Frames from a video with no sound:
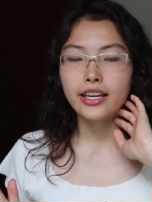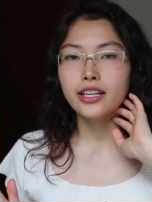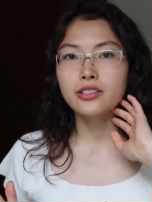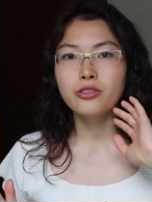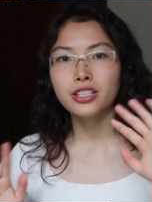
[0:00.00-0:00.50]

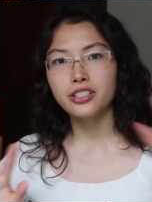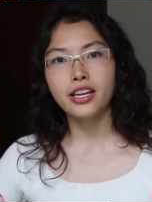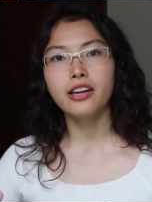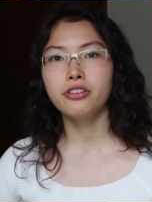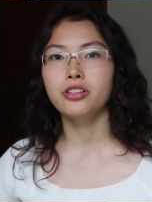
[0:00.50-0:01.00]
and you can
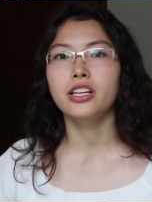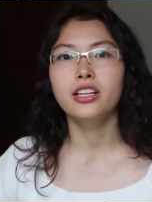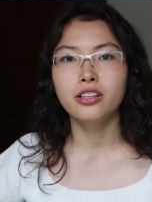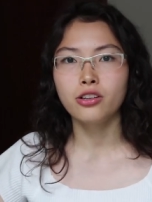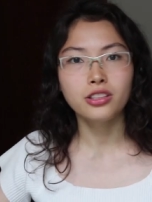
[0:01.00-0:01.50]
check
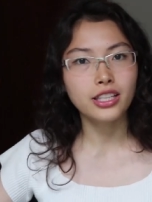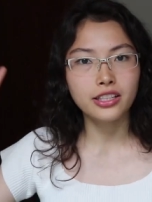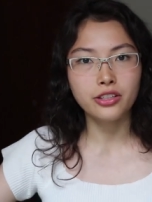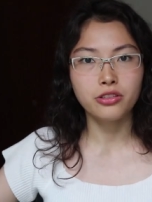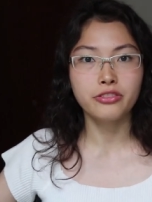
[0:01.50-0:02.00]
everything on
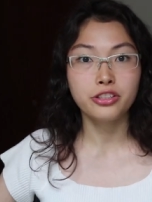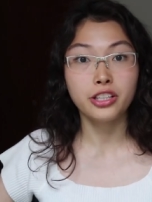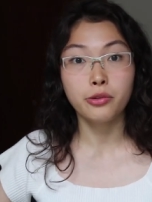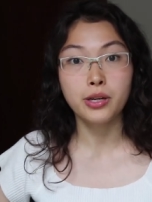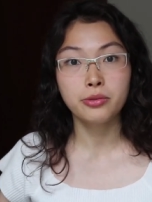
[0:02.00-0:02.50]
the
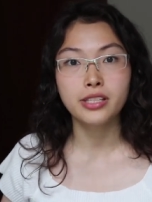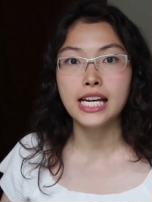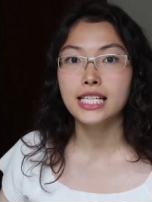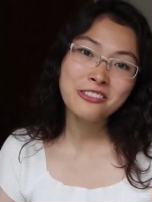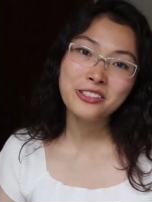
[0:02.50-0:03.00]
university
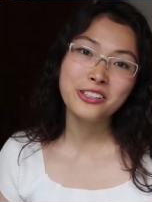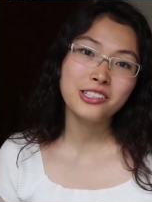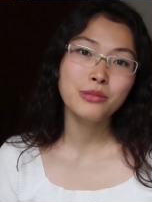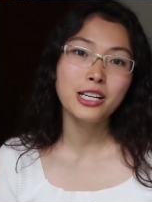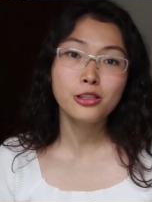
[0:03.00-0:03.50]
website. Now let's
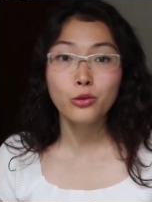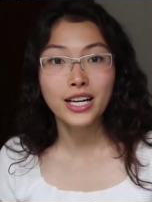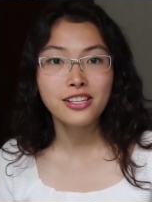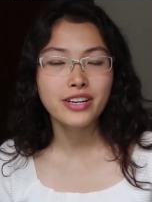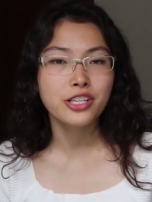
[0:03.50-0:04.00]
talk about the
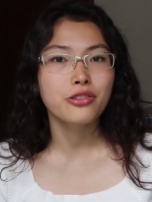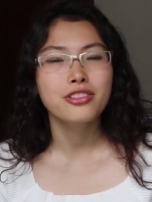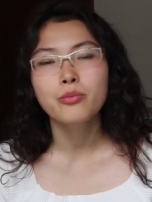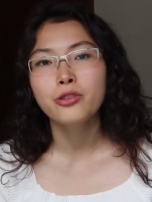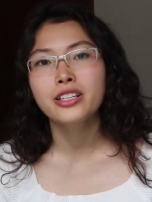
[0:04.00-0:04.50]
wide range of
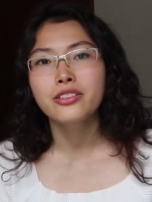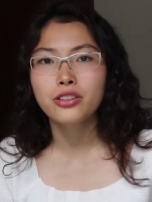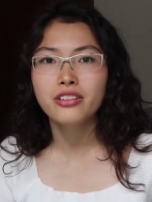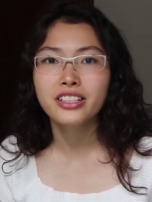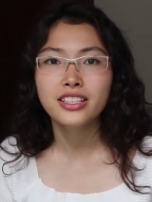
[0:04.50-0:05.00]
support and
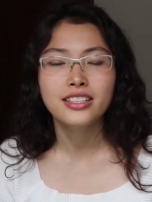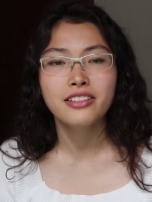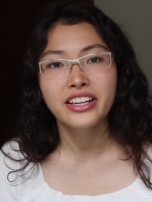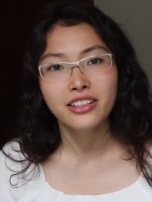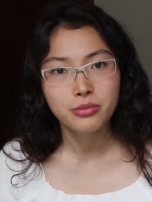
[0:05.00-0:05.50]
services
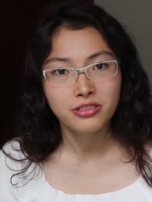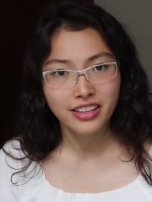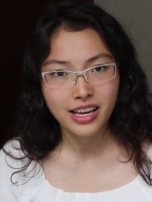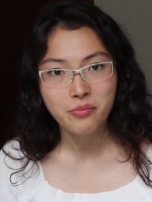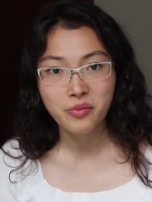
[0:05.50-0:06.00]
available
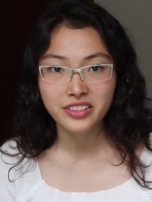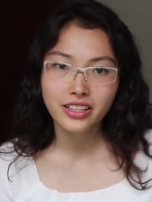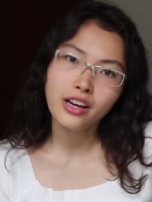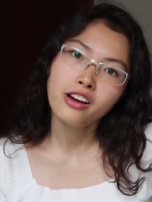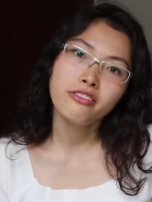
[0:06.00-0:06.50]
on
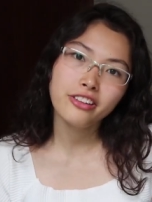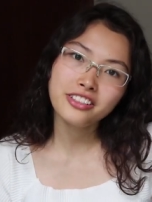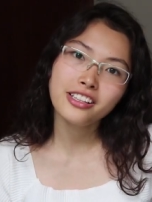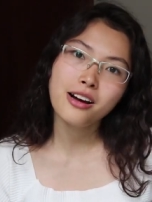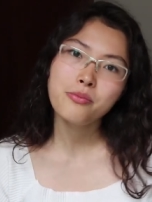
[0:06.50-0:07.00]
campus.
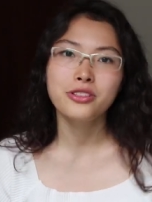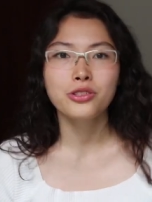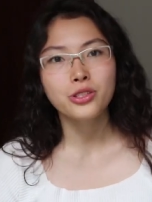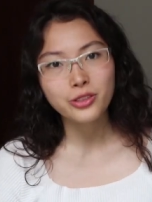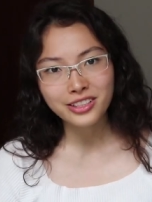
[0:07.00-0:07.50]
First up is
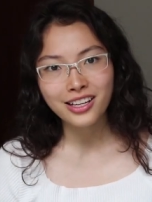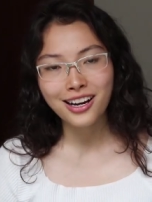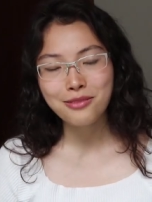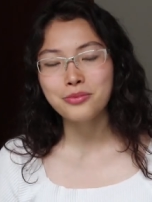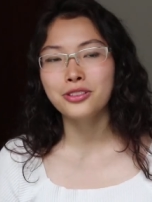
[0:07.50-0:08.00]
Student
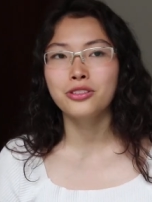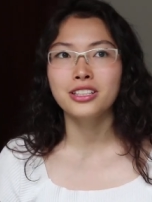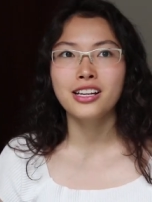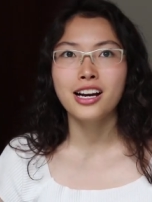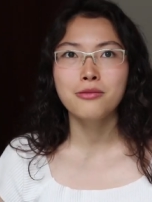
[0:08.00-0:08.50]
Hub.
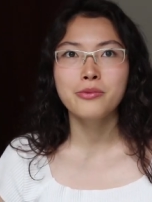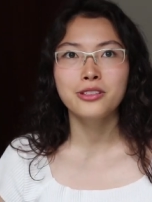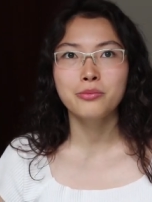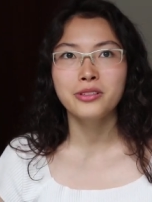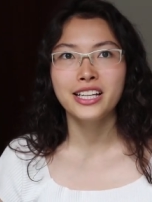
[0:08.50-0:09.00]
Student Hub
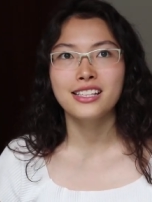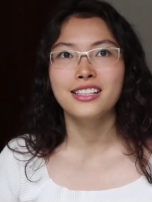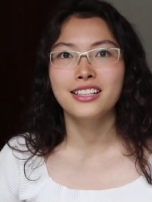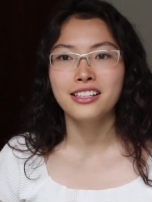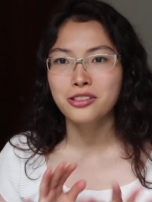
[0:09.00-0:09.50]
is a place
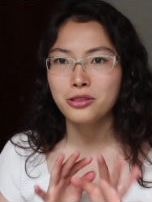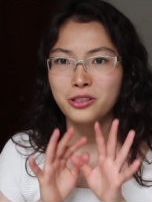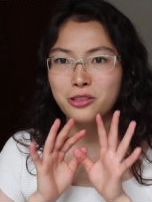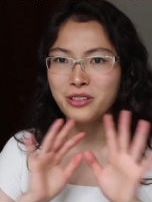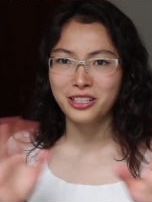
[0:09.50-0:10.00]
that deals
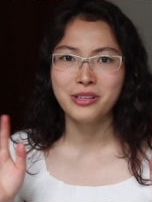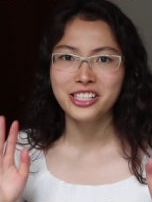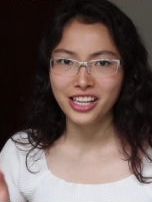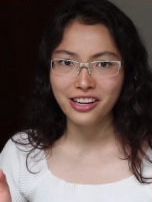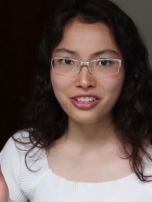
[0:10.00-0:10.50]
with pretty
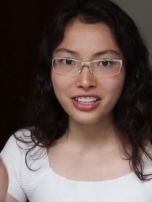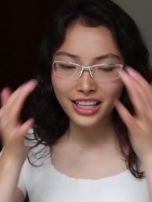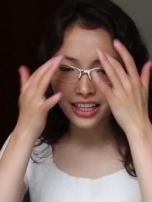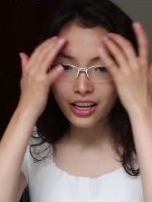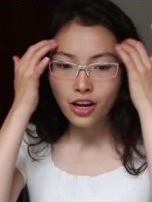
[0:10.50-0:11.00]
much
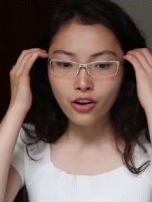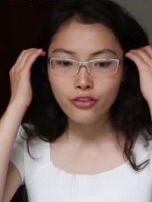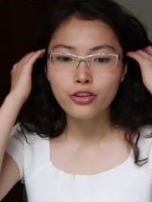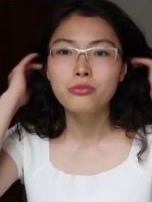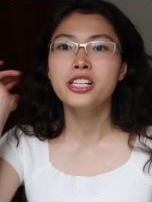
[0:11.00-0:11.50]
everything
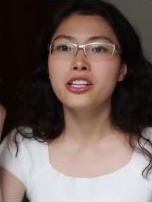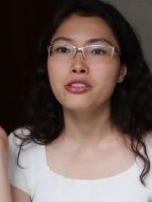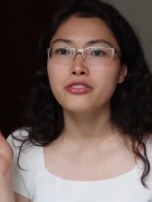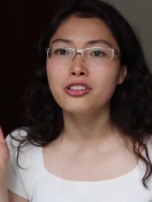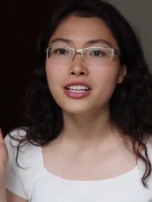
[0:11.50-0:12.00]
from
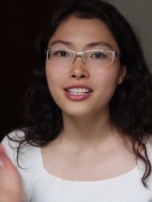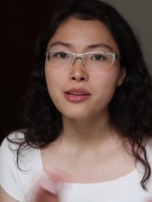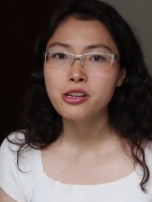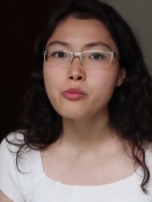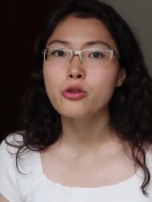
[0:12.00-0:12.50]
change of your
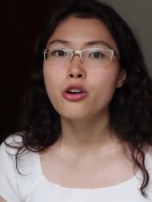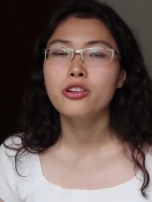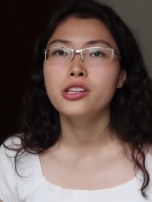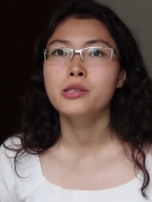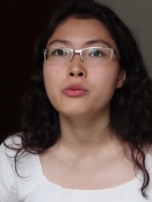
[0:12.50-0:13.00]
academic
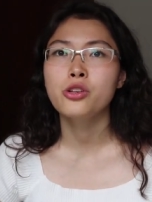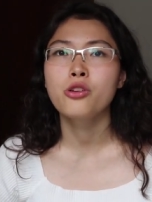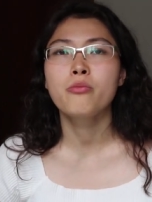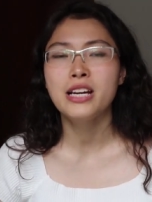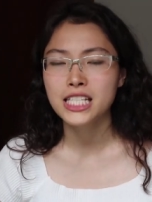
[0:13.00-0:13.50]
program
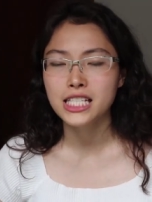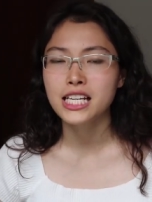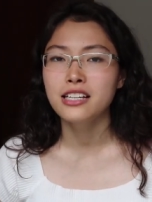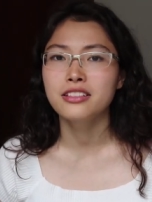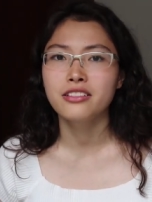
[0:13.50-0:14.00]
to mental
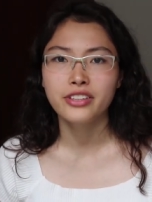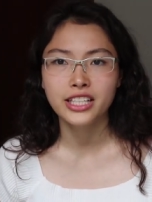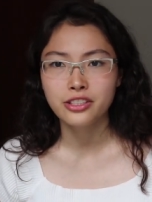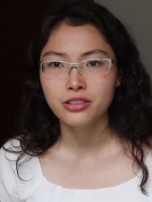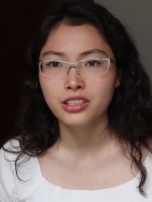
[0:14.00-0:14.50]
health and
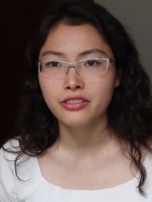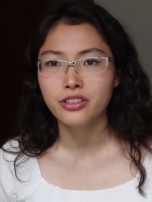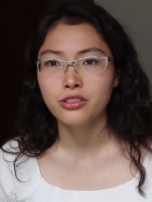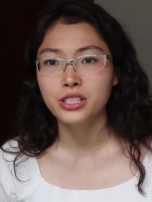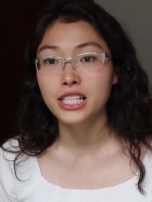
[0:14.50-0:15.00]
financial
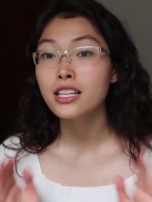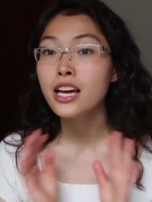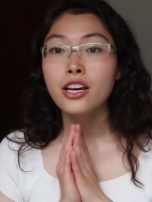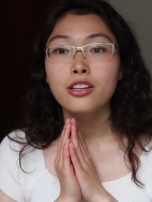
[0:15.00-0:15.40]
difficulties.